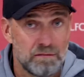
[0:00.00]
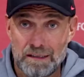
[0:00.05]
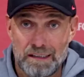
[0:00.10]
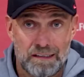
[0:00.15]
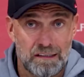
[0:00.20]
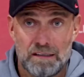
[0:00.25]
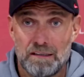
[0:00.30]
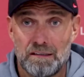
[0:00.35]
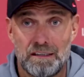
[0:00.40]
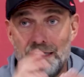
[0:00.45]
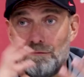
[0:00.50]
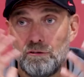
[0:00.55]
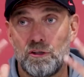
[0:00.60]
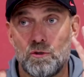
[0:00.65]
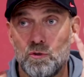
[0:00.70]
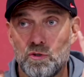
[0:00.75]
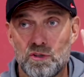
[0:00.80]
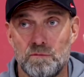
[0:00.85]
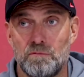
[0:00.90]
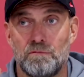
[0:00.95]
The, the
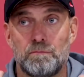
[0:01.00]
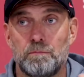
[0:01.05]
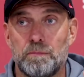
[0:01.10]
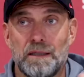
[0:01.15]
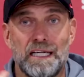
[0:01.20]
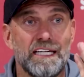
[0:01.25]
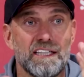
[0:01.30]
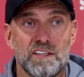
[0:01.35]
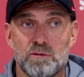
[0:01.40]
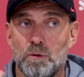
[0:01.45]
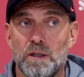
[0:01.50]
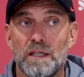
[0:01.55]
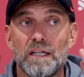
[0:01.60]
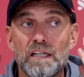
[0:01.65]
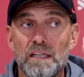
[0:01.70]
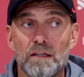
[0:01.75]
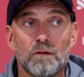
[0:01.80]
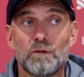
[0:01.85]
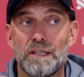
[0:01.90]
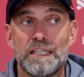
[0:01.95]
Leverkusen players were
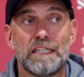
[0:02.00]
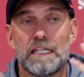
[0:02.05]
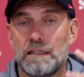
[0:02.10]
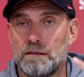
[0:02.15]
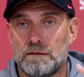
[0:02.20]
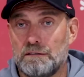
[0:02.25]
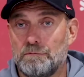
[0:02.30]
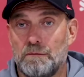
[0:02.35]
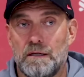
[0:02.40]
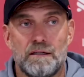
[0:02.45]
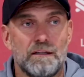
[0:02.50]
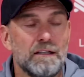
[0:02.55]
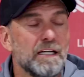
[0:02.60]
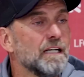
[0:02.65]
really,